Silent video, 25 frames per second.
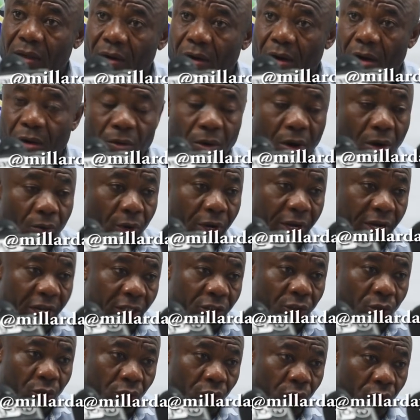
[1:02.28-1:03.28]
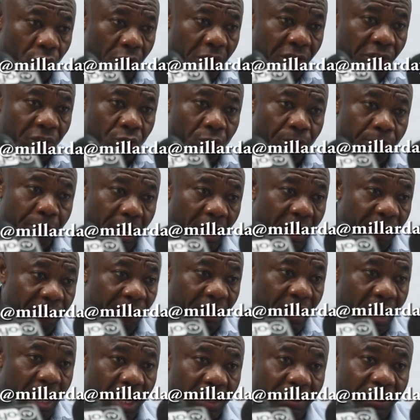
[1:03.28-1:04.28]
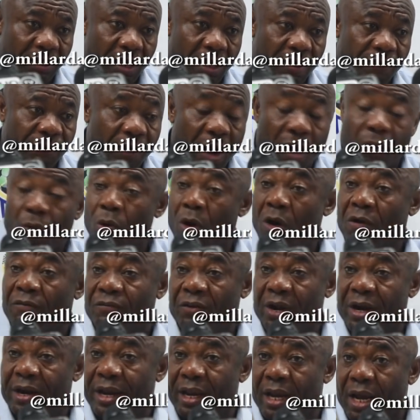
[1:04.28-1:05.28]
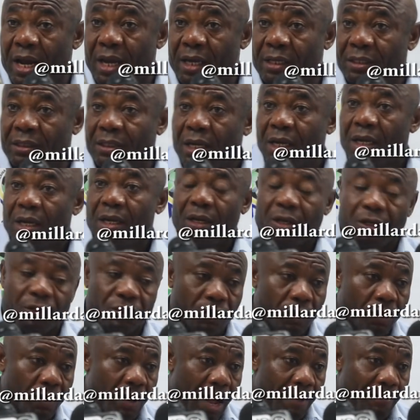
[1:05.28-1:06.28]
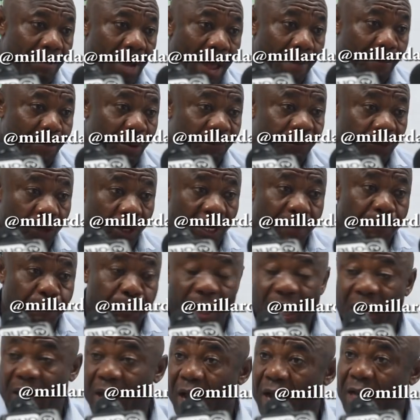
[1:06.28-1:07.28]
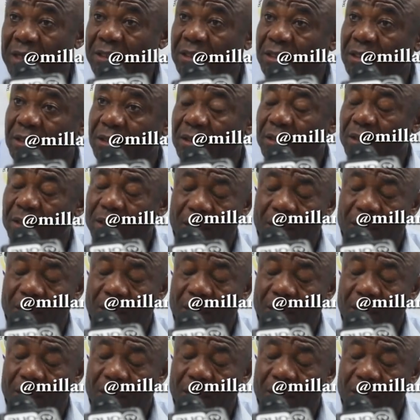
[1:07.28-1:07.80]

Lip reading: All what we need to do is to believe in ourselves and work very hard. So I'm happy for the players.